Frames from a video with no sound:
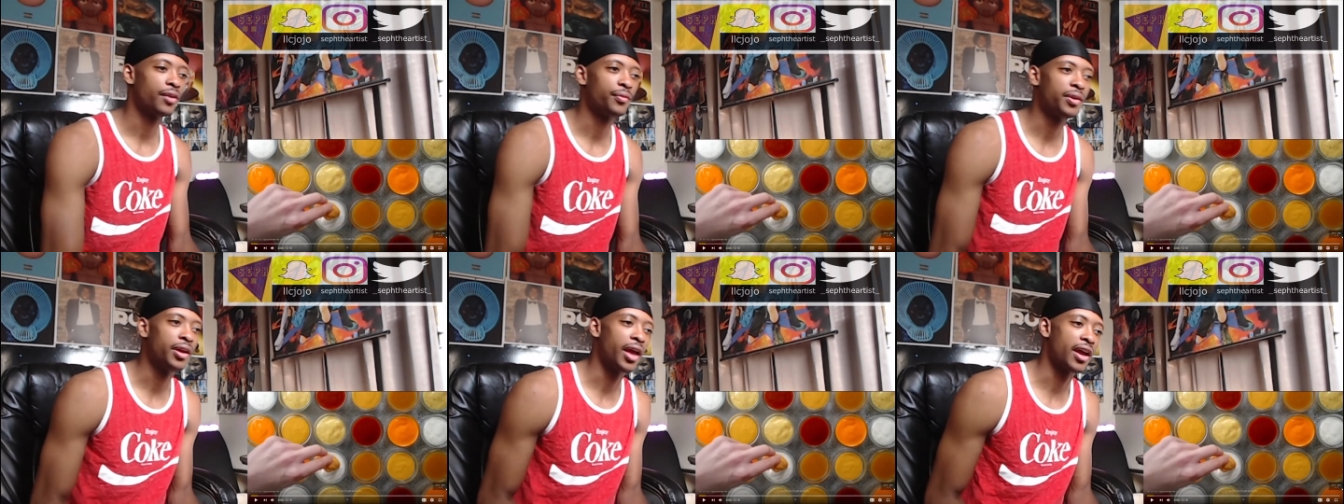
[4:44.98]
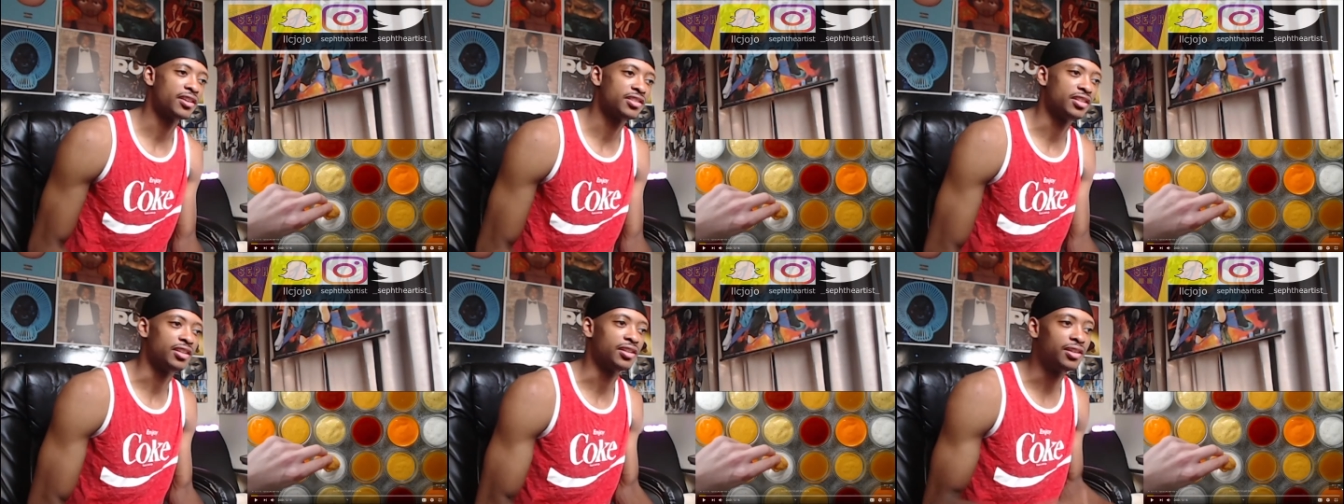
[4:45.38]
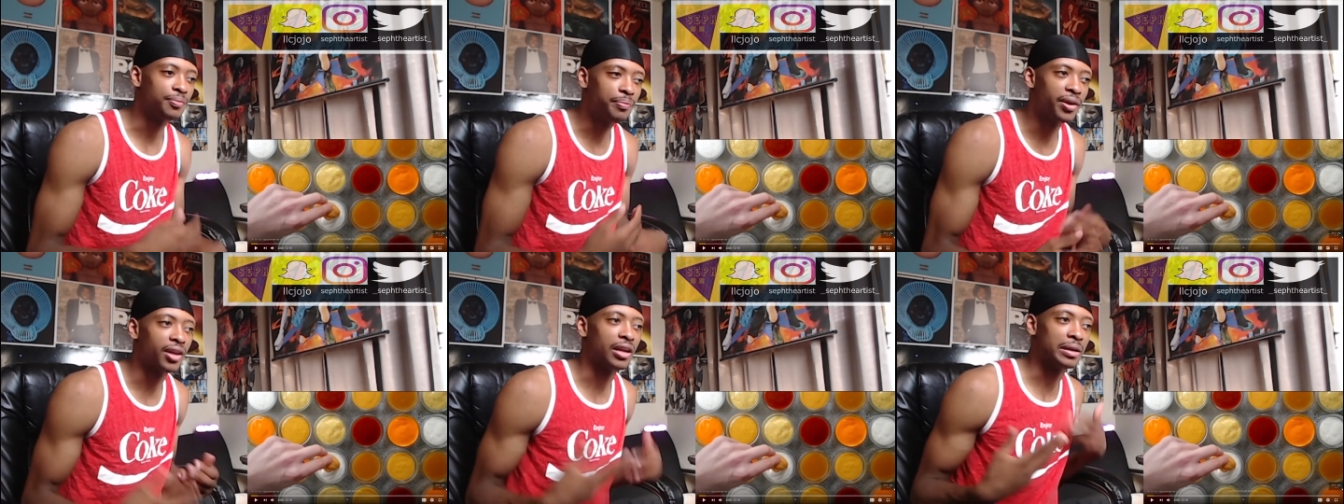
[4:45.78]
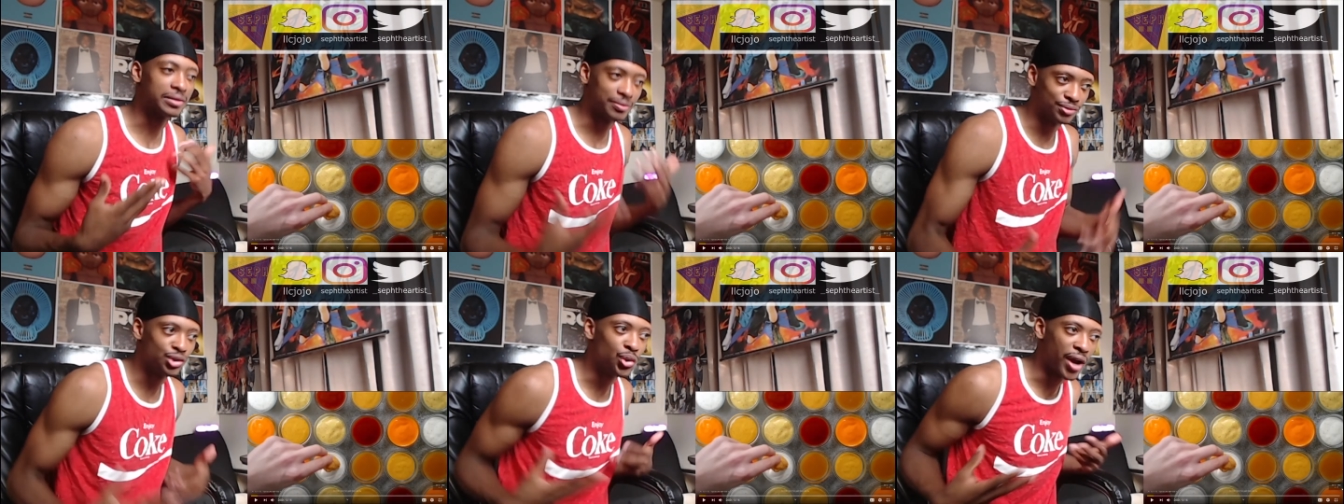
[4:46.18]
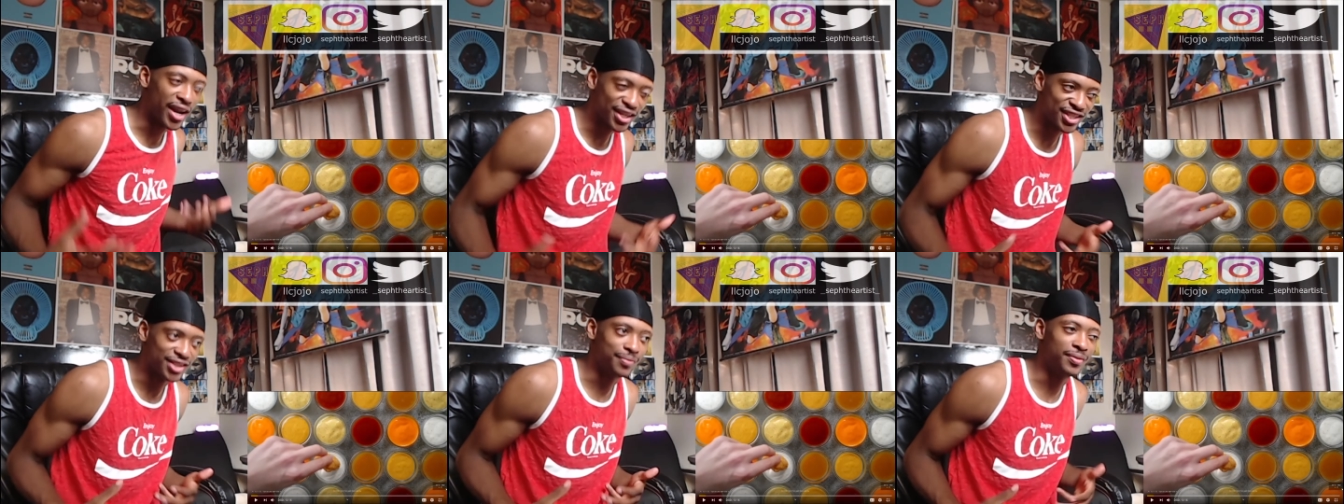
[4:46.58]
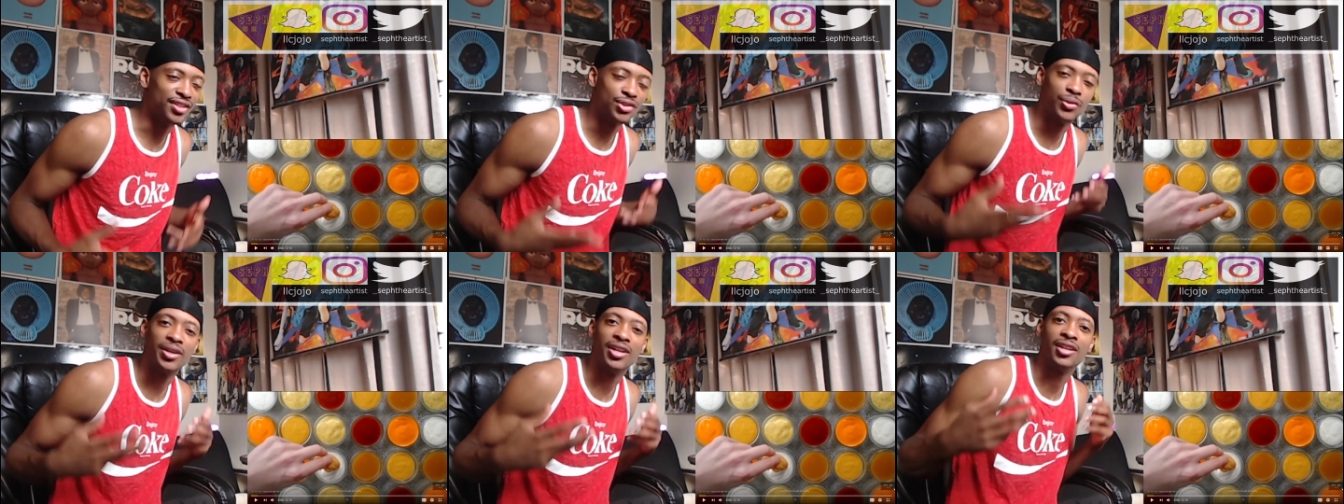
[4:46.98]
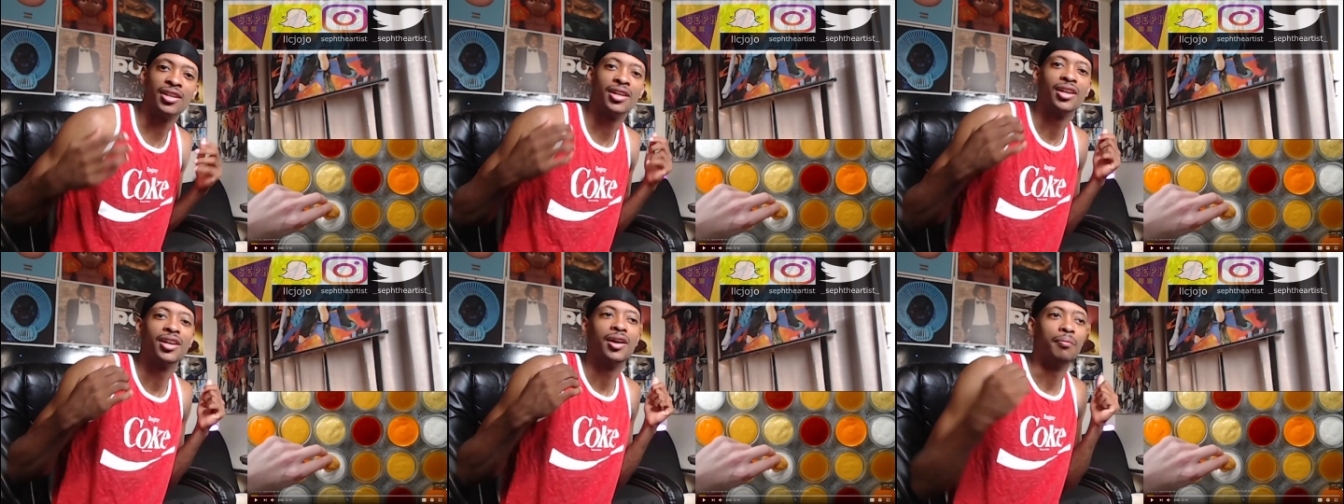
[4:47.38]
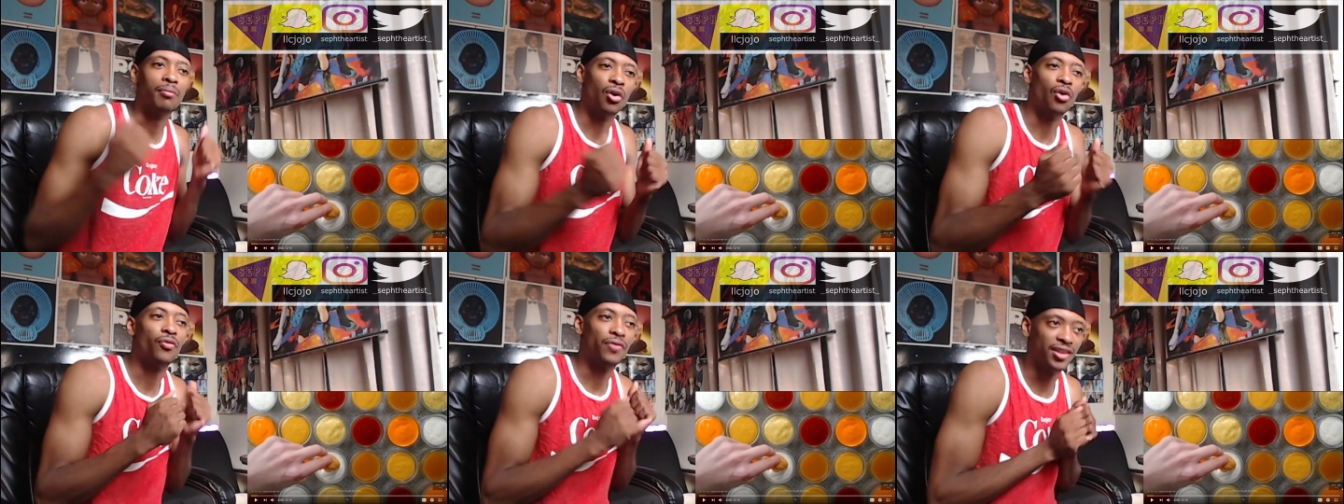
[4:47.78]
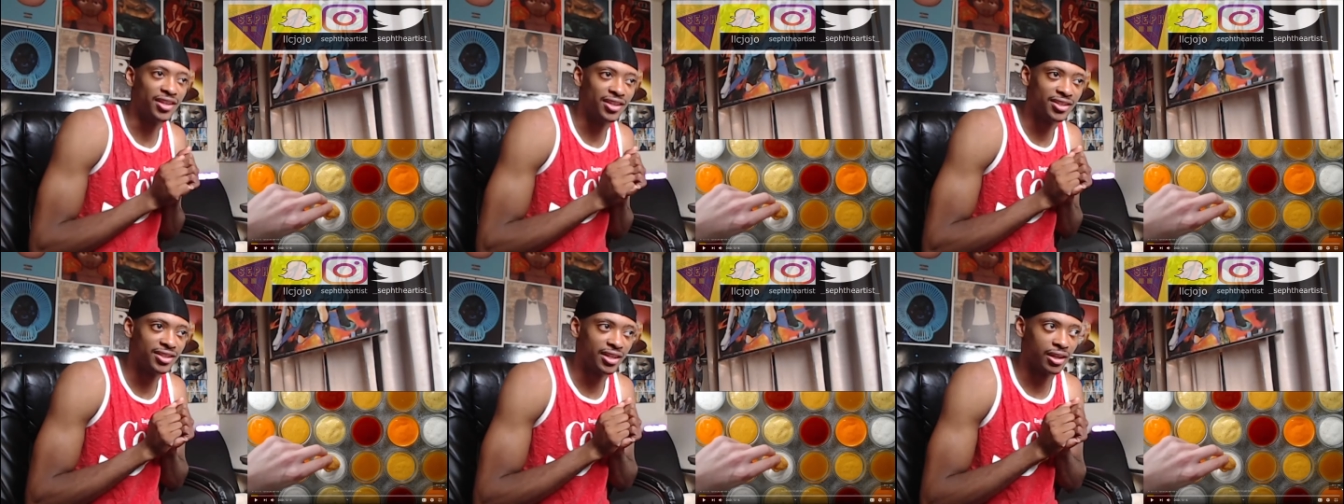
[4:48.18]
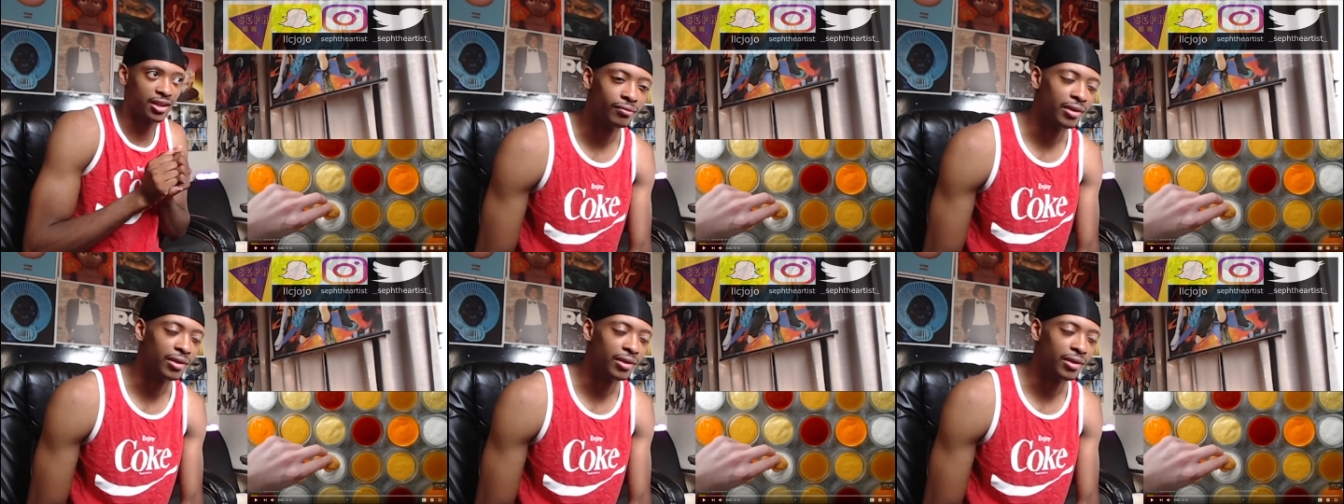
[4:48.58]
we actually picking up some traction between both of these teams.